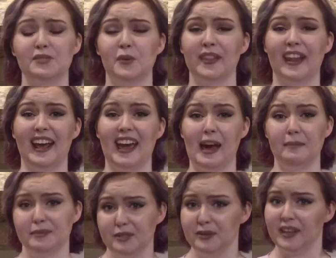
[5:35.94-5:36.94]
is one that I
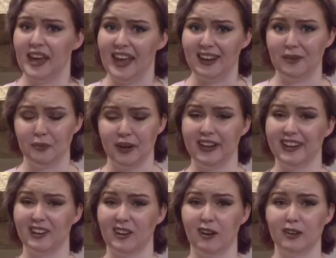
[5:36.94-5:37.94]
absolutely hated
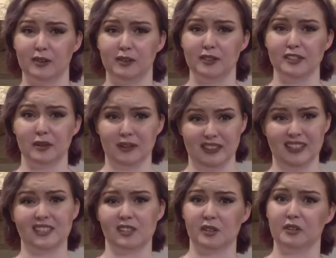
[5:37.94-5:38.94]
reading in articles or
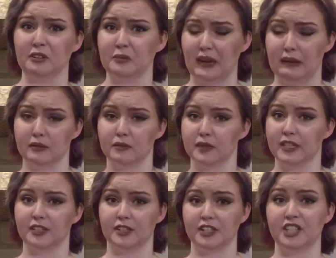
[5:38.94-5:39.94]
listicles when I was
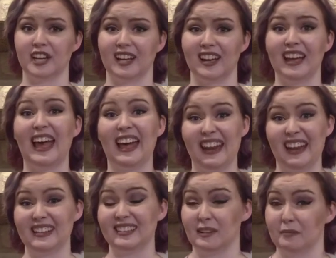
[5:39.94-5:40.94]
researching
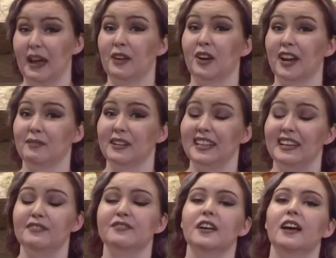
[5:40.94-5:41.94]
headaches and migraine
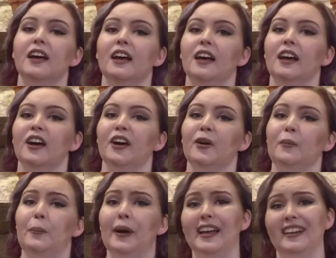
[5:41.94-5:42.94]
relief,
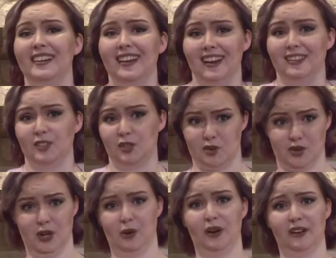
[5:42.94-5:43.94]
but it's
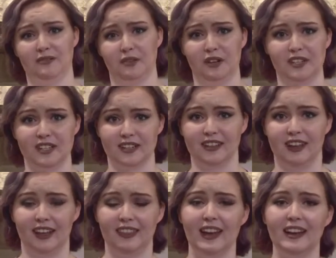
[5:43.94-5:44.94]
true, unfortunately,
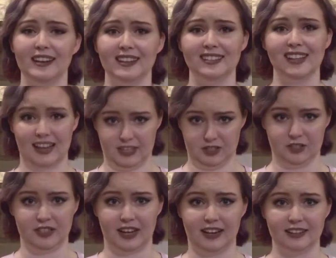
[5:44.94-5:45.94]
and that is
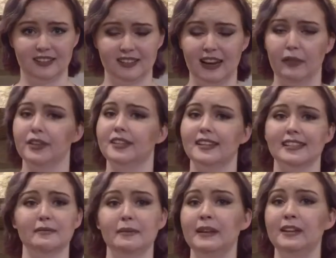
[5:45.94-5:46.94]
exercise. Now, this
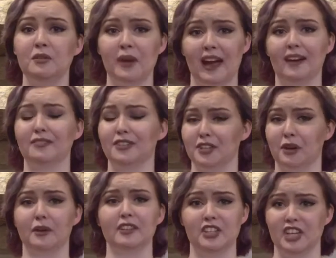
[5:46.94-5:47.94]
doesn't mean you have to
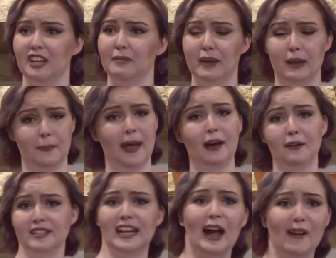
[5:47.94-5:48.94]
go to the gym and
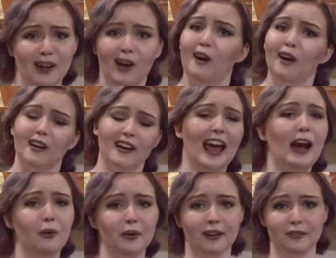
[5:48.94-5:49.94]
pound out a hard
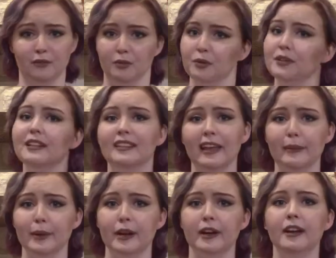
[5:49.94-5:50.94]
hour of grueling
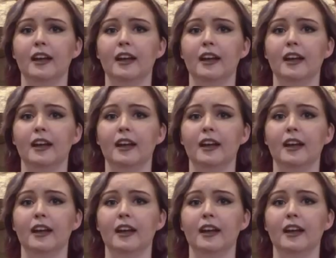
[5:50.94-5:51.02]
labor.